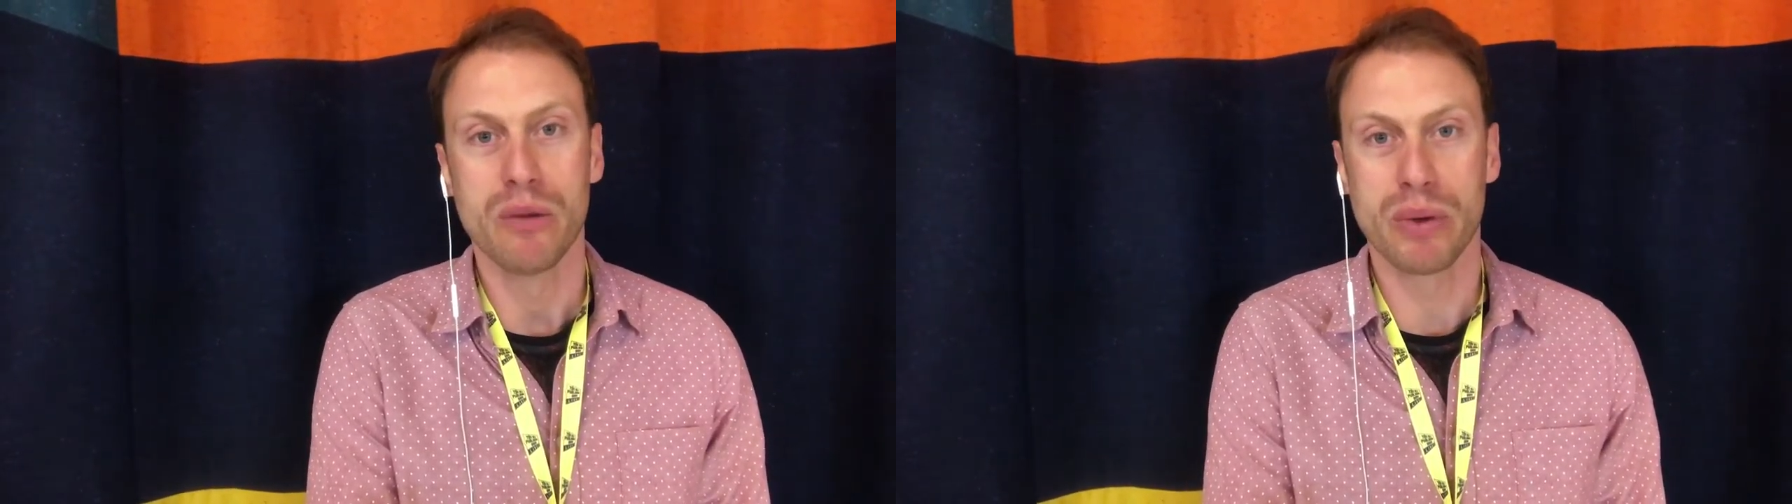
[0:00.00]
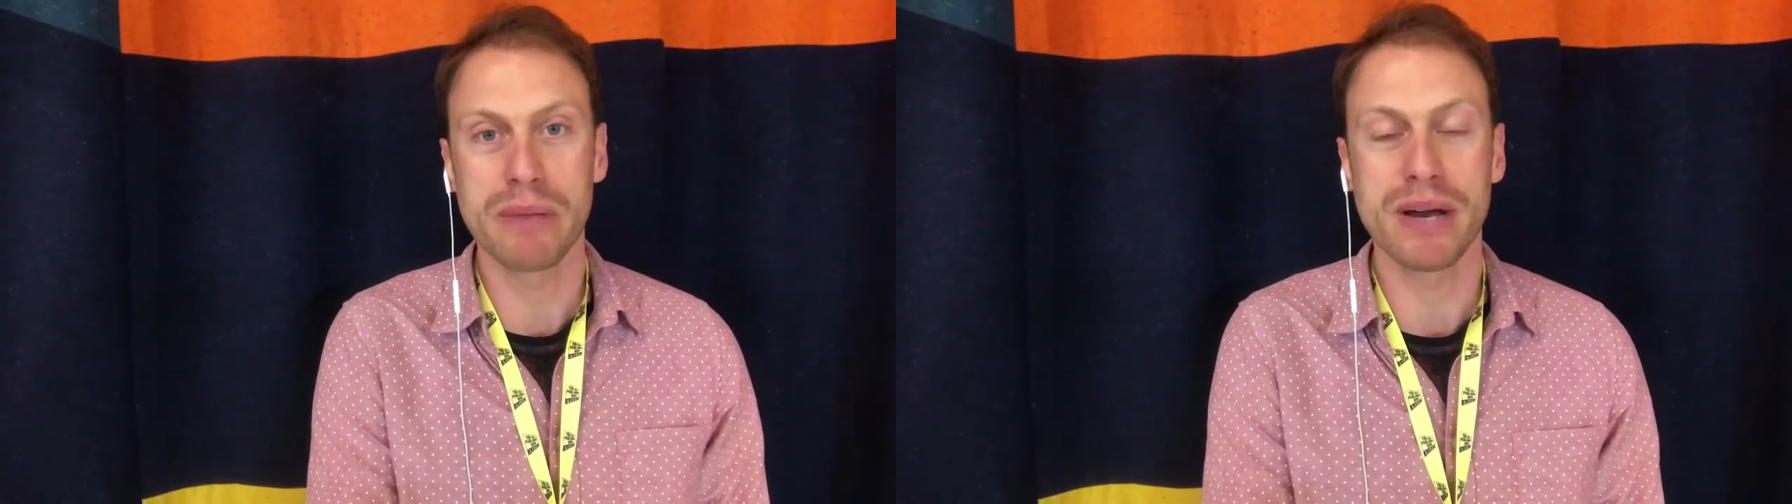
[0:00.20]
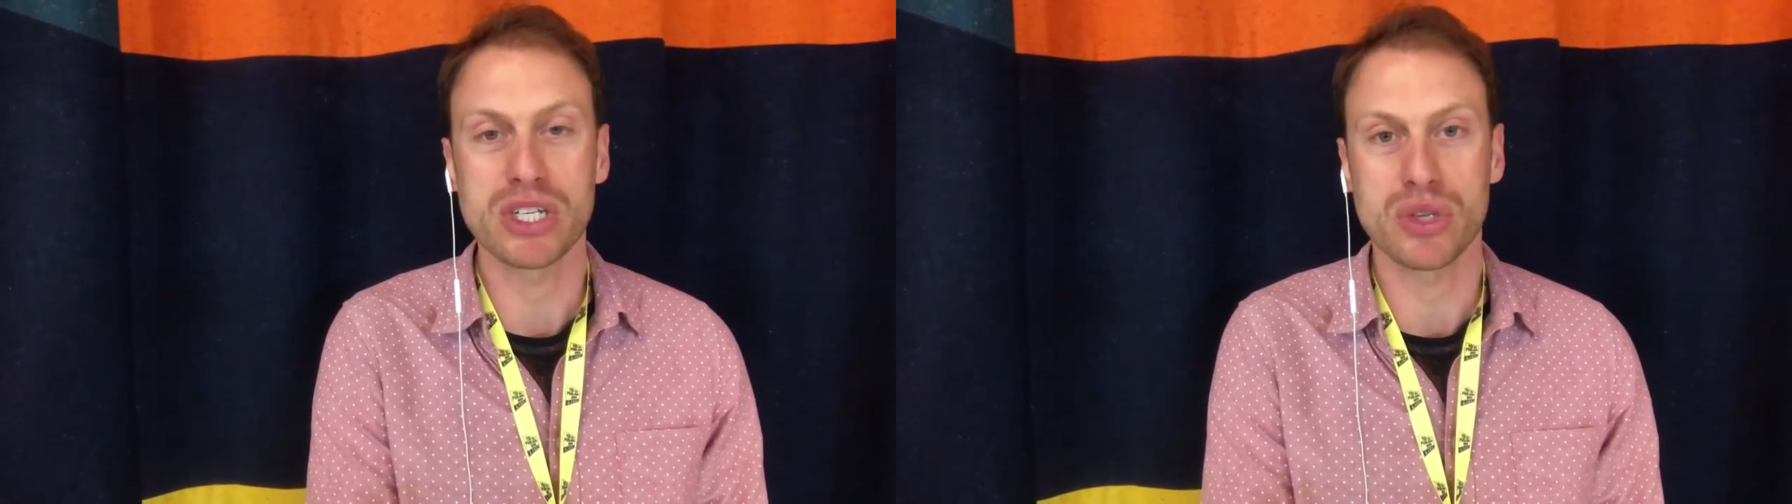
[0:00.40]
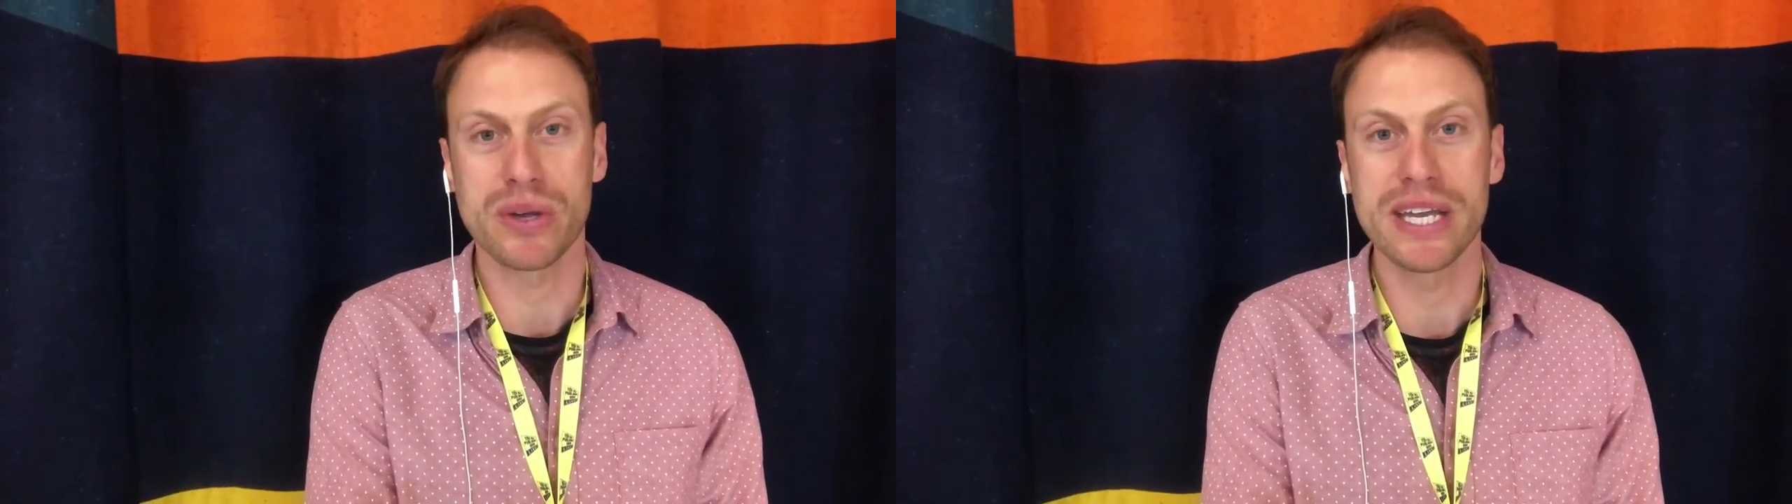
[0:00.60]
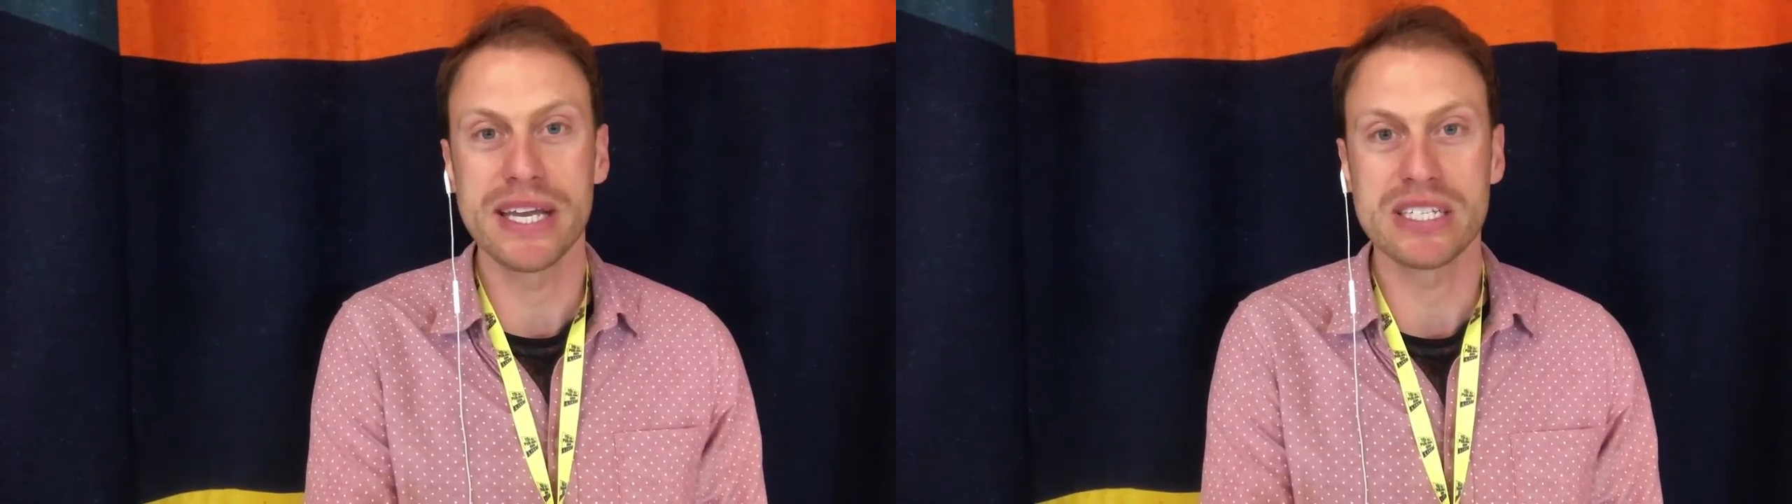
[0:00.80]
pretty much
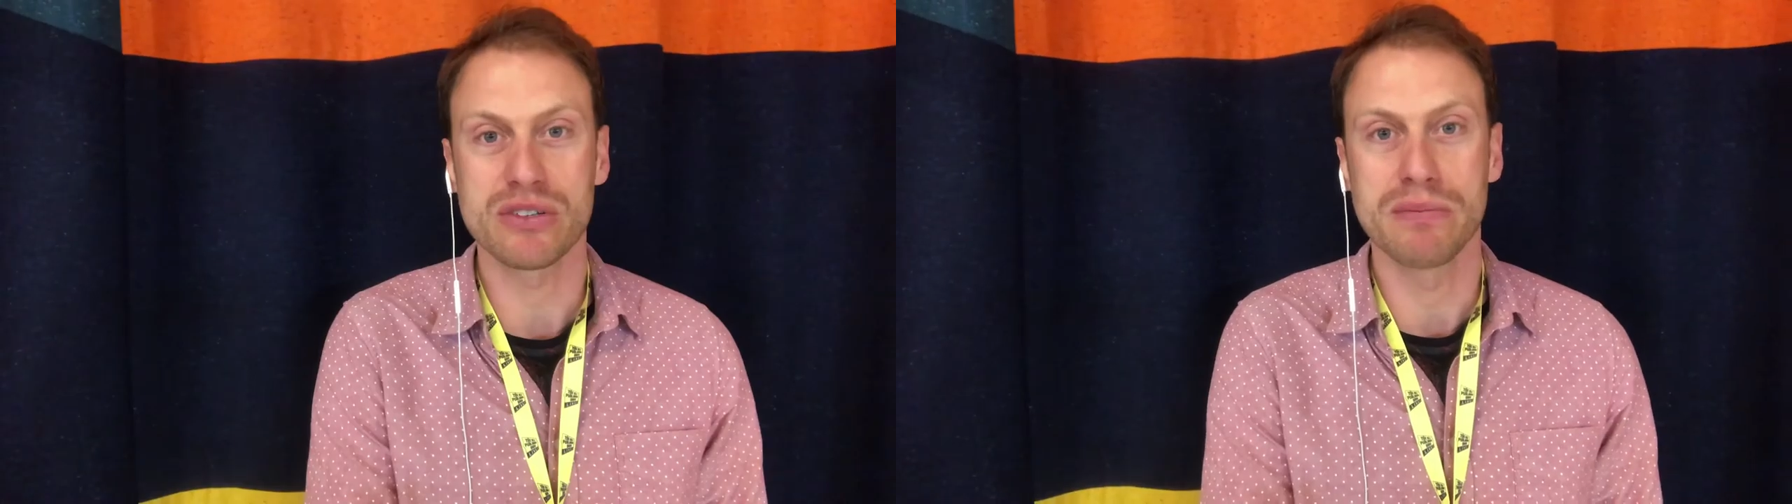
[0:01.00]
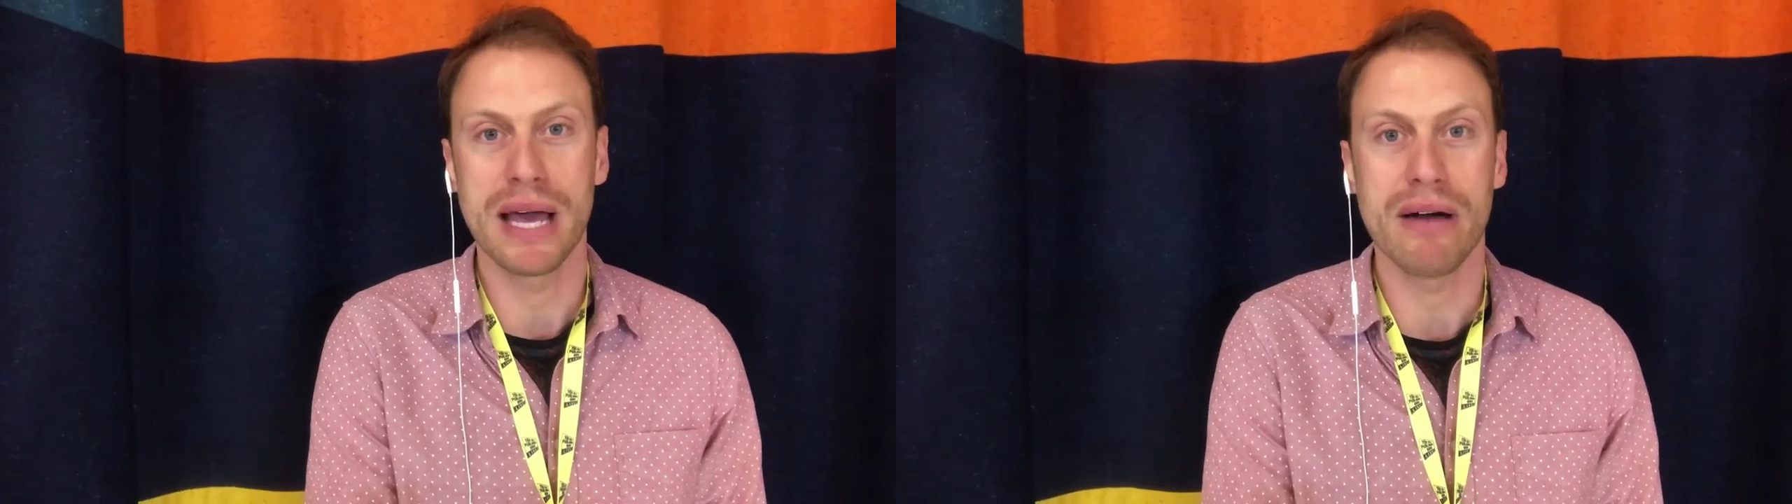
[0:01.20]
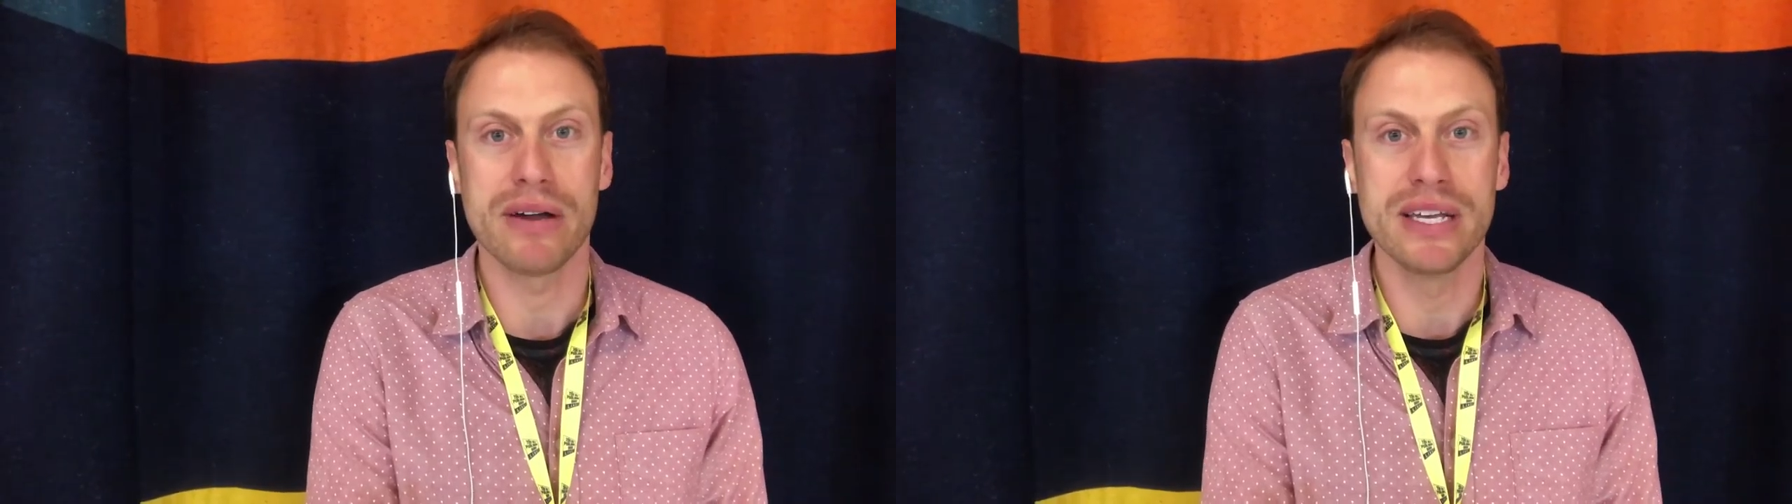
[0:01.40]
3 years from now